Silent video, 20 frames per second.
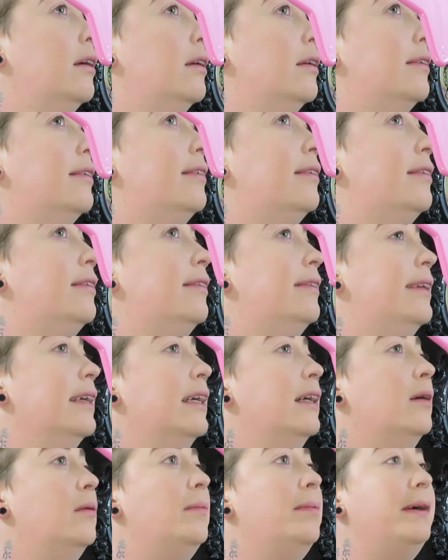
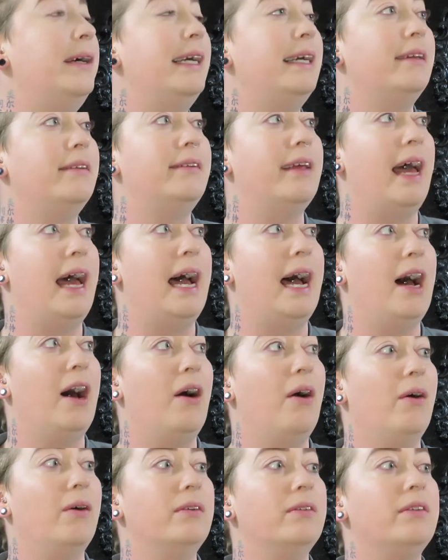Still brings
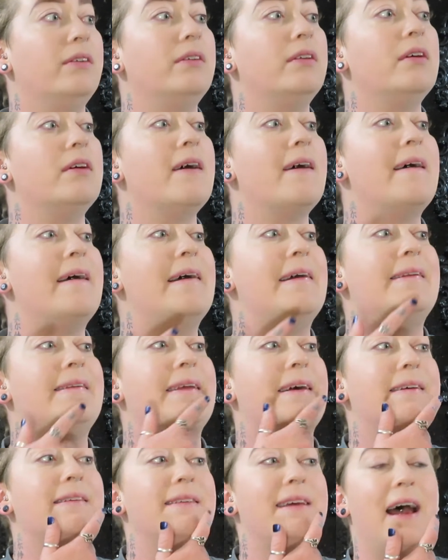out, it
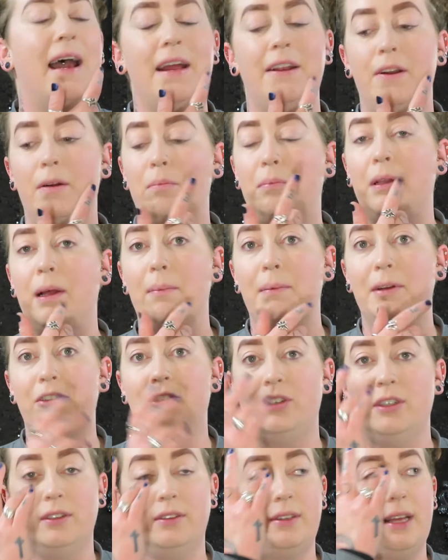does hide your
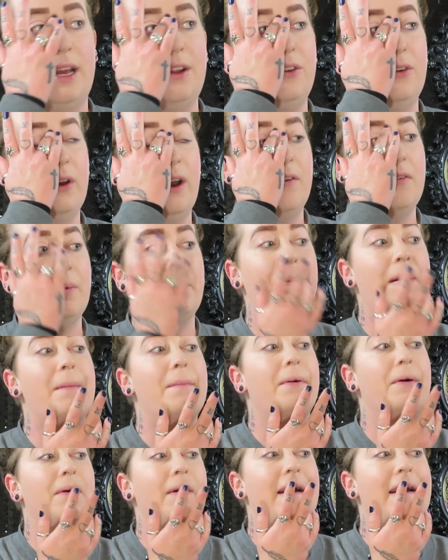blemishes. I do have a
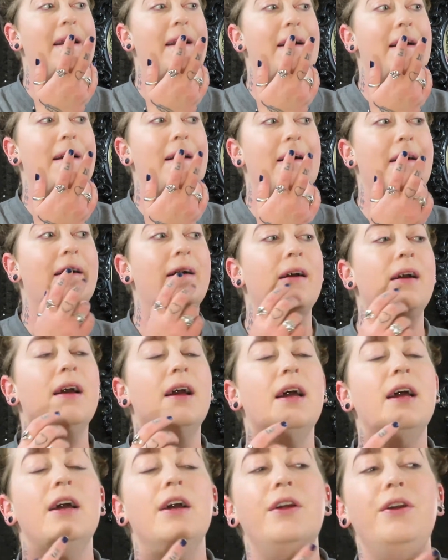pimple right here.
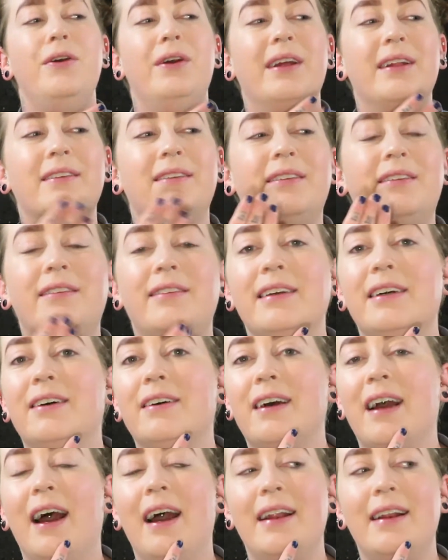You can still
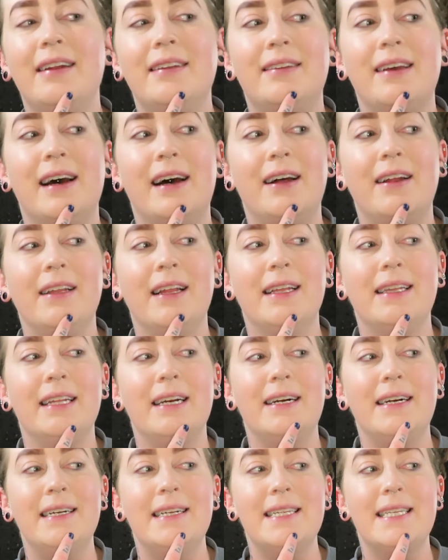kind of tell that
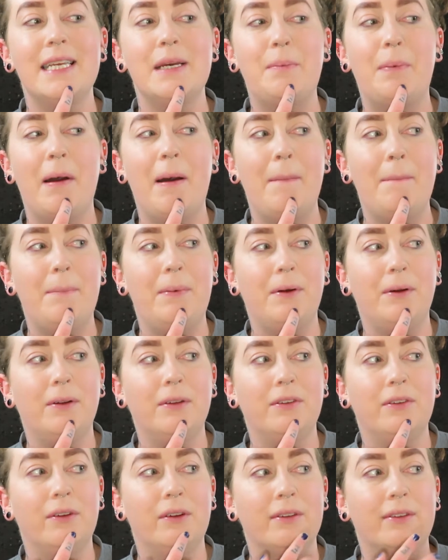there is a pimple,
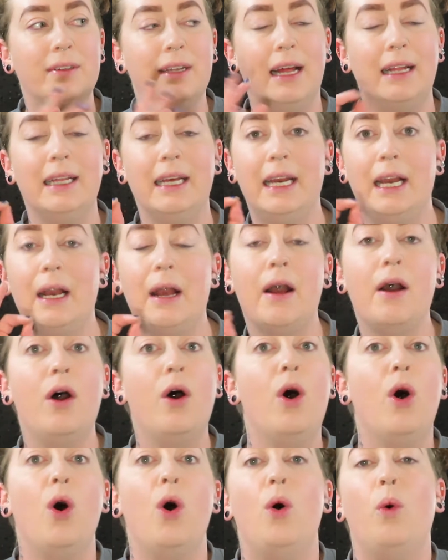so it's not like
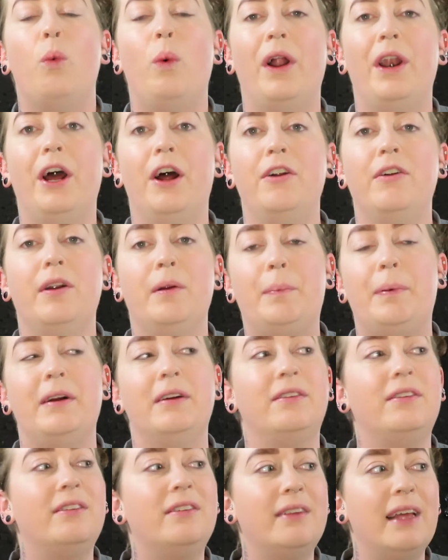
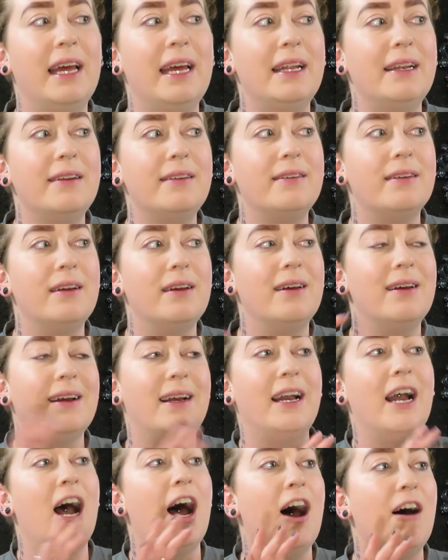100%
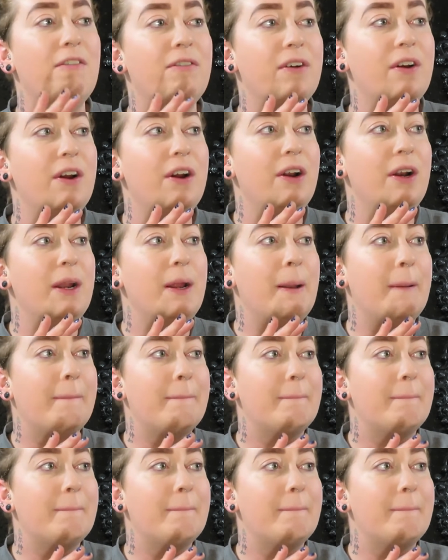covered.